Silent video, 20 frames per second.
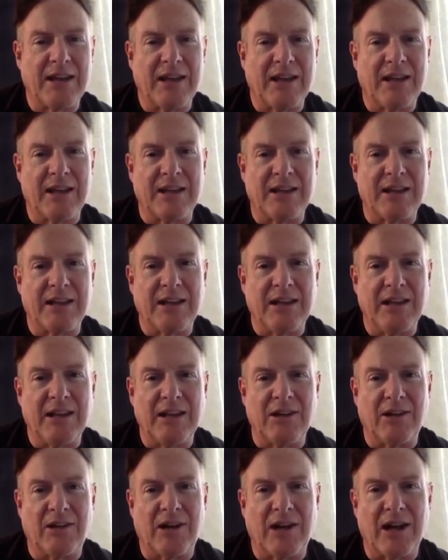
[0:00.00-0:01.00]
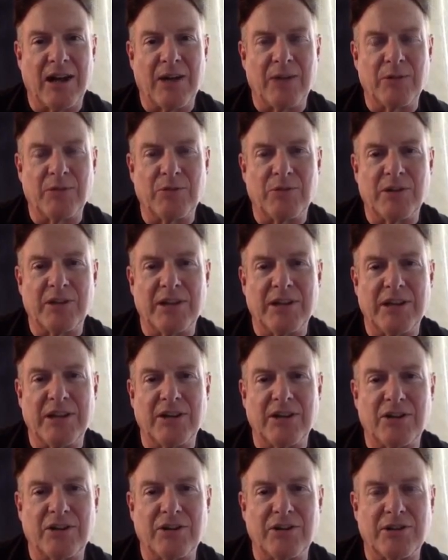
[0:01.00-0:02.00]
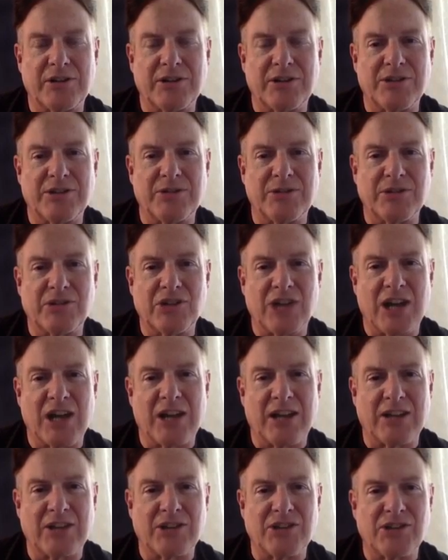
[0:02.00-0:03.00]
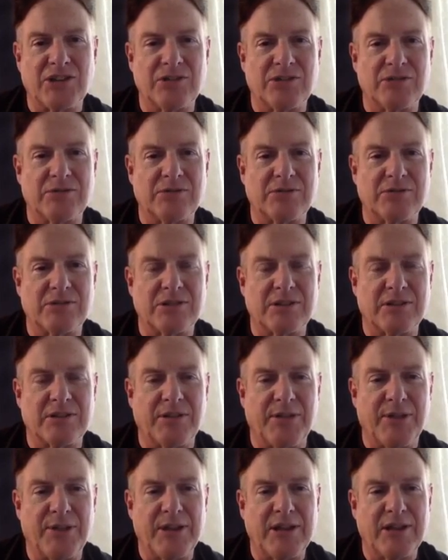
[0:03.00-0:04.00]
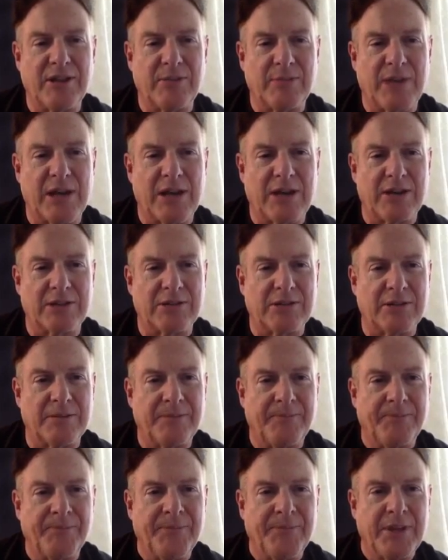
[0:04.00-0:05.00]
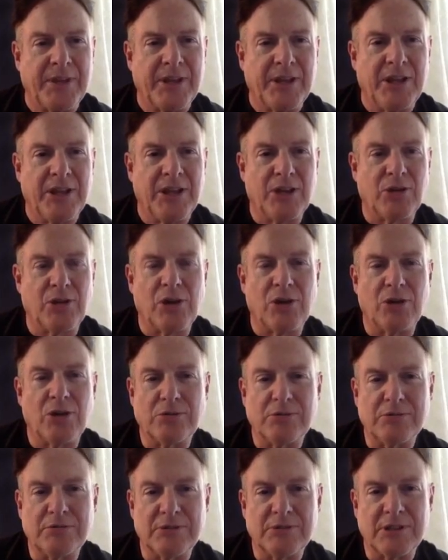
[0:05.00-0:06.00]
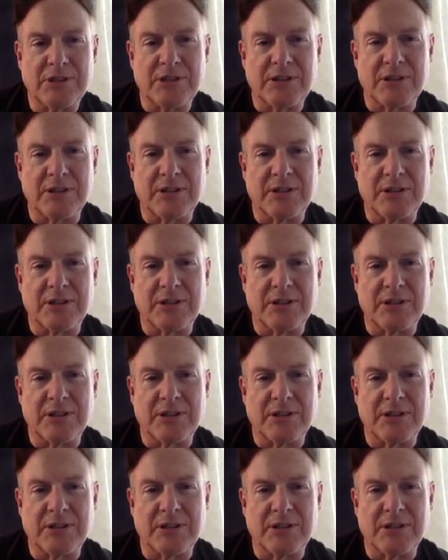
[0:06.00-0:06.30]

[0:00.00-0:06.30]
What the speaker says: And, I would really encourage you and challenge you to think about your own